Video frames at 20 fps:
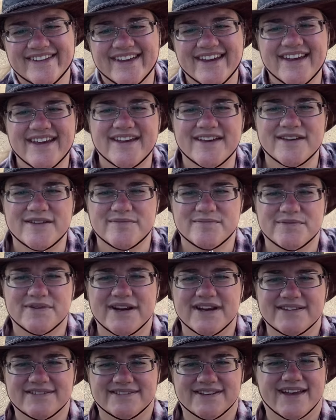Hey,
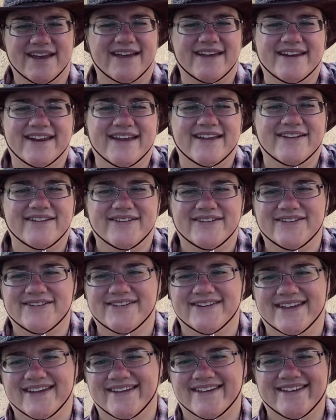praise God,
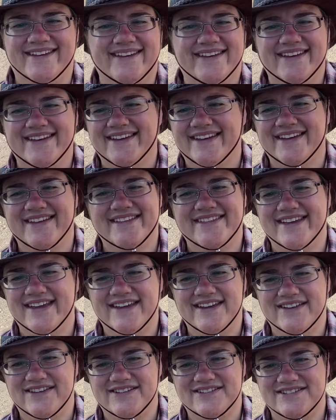hallelujah.
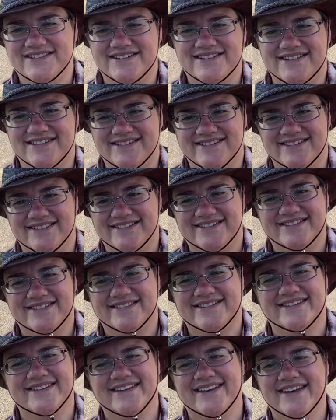Thank you,
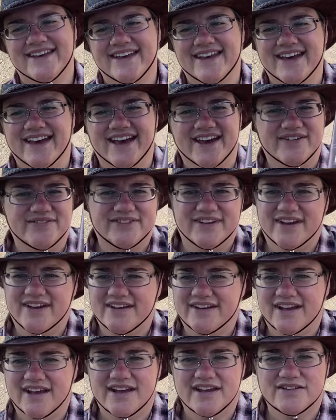Jesus. I've
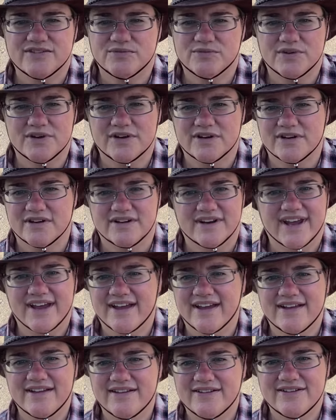got God's word,
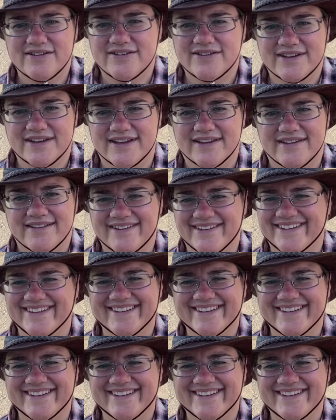hallelujah.